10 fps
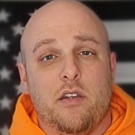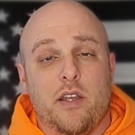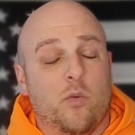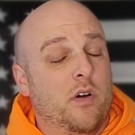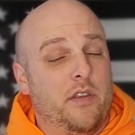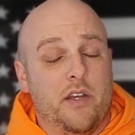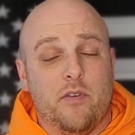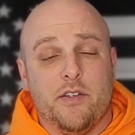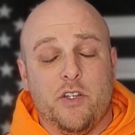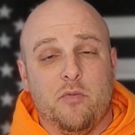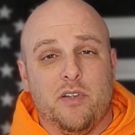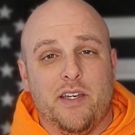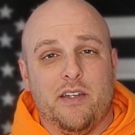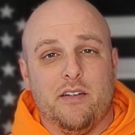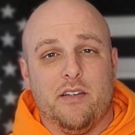Now what that rescue
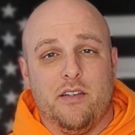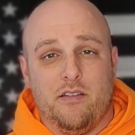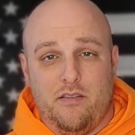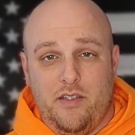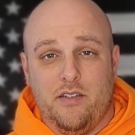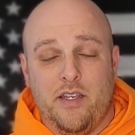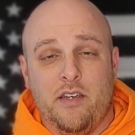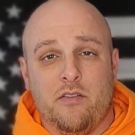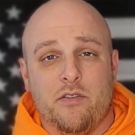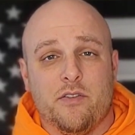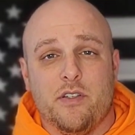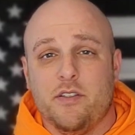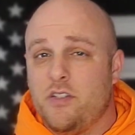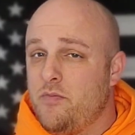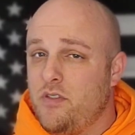plan entails
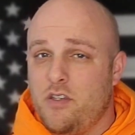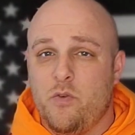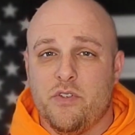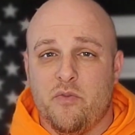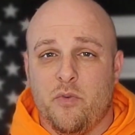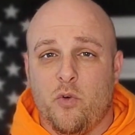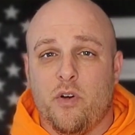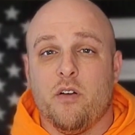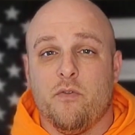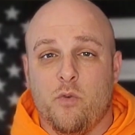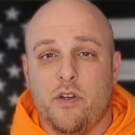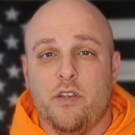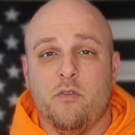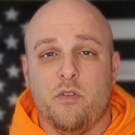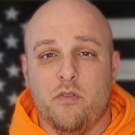is up to you as an employer of what
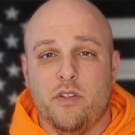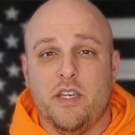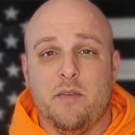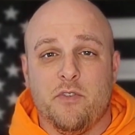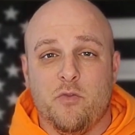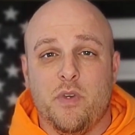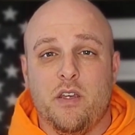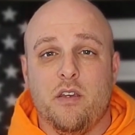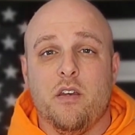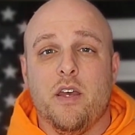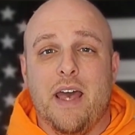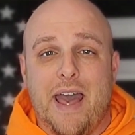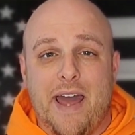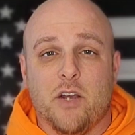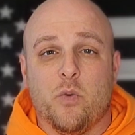you deem to be
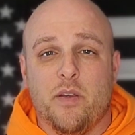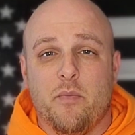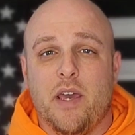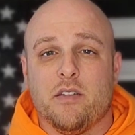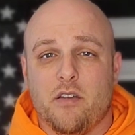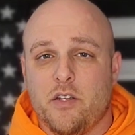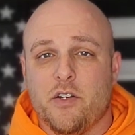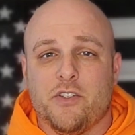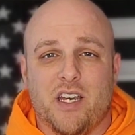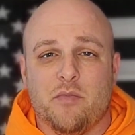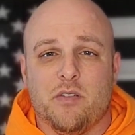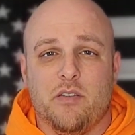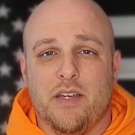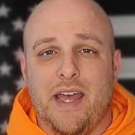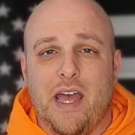adequate based on your
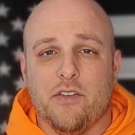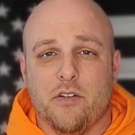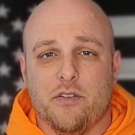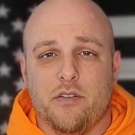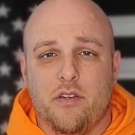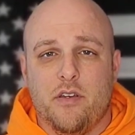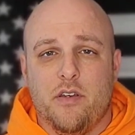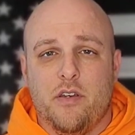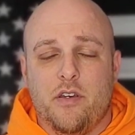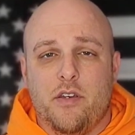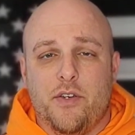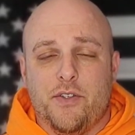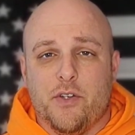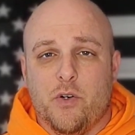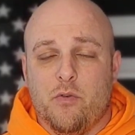site-specific hazards.
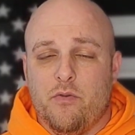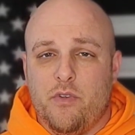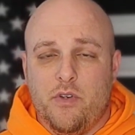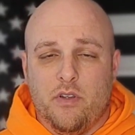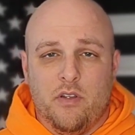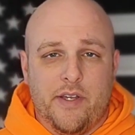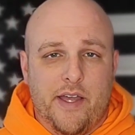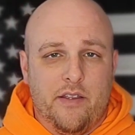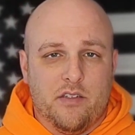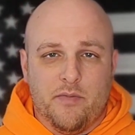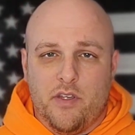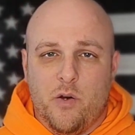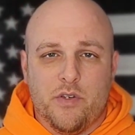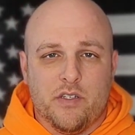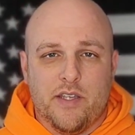So you can look at some of the
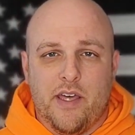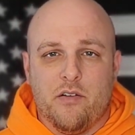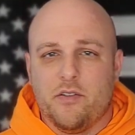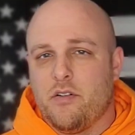OSHA standards.